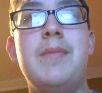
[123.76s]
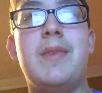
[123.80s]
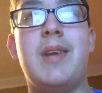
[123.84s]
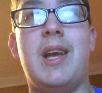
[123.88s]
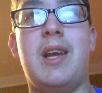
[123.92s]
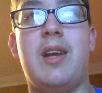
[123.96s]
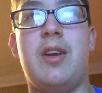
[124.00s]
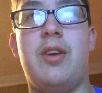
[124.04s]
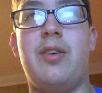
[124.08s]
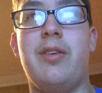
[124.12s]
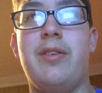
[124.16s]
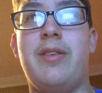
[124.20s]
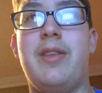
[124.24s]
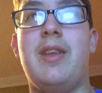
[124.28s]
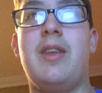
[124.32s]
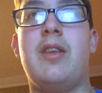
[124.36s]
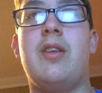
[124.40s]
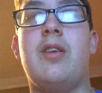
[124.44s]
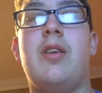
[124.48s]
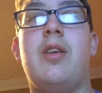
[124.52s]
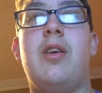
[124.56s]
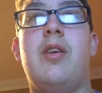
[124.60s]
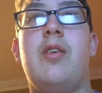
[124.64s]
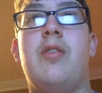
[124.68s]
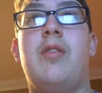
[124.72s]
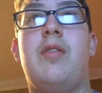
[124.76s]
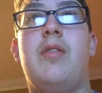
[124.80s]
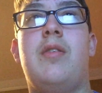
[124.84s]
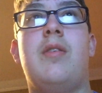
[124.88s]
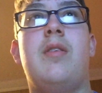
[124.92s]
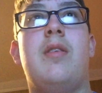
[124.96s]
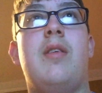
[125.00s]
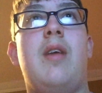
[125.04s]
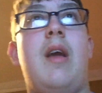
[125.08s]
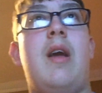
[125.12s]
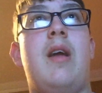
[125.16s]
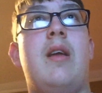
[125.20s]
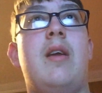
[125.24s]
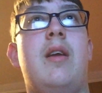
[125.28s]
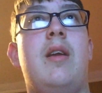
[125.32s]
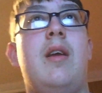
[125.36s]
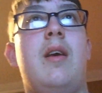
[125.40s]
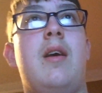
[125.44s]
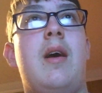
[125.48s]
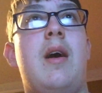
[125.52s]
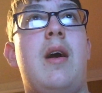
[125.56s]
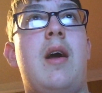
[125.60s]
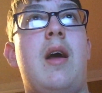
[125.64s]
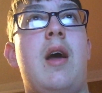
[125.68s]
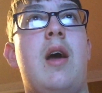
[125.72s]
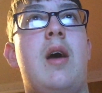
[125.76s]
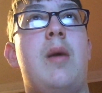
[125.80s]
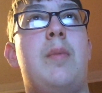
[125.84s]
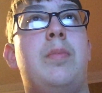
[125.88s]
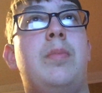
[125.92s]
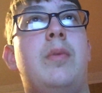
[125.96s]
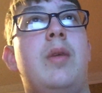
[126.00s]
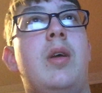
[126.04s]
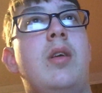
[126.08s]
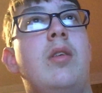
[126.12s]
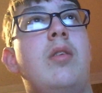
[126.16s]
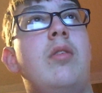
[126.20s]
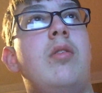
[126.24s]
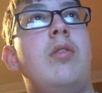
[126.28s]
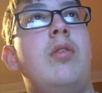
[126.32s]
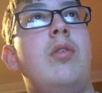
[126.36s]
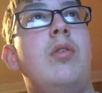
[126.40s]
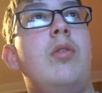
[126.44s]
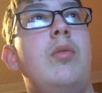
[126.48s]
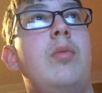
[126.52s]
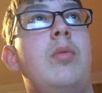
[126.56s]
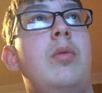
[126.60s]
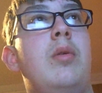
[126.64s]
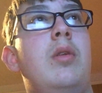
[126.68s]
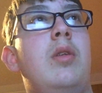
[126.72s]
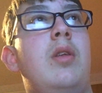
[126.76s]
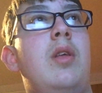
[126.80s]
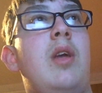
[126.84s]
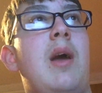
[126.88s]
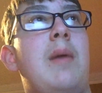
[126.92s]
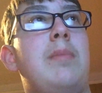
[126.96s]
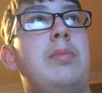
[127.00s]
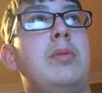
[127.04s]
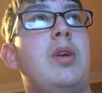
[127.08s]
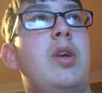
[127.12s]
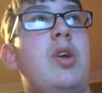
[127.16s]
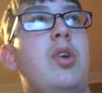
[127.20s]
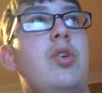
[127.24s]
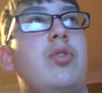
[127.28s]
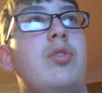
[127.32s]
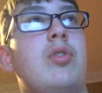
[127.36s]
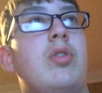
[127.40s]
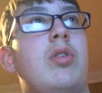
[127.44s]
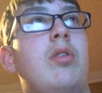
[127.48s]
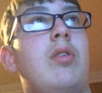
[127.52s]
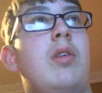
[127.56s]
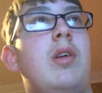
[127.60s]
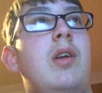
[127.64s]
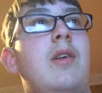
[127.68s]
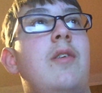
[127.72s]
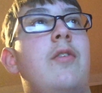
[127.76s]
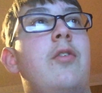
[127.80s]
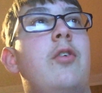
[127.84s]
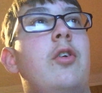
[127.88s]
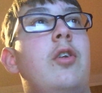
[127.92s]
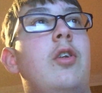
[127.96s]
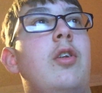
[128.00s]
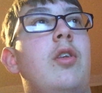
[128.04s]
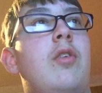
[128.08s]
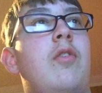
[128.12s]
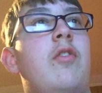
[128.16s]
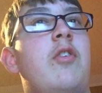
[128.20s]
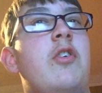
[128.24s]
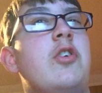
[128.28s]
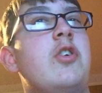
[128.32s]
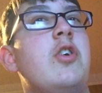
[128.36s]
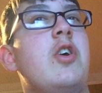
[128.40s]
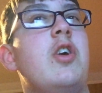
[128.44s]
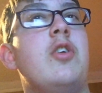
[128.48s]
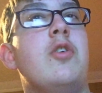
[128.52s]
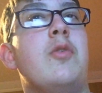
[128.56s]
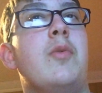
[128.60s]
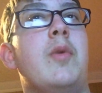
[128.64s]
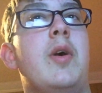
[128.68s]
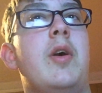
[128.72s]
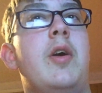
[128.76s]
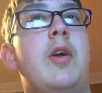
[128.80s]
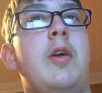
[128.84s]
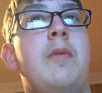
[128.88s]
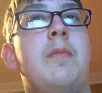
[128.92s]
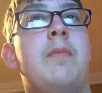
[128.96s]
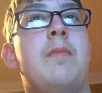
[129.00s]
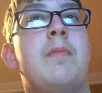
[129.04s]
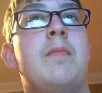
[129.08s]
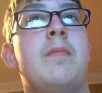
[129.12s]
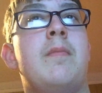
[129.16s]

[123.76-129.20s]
And all it says on here is that uh, to the application slated for, for January.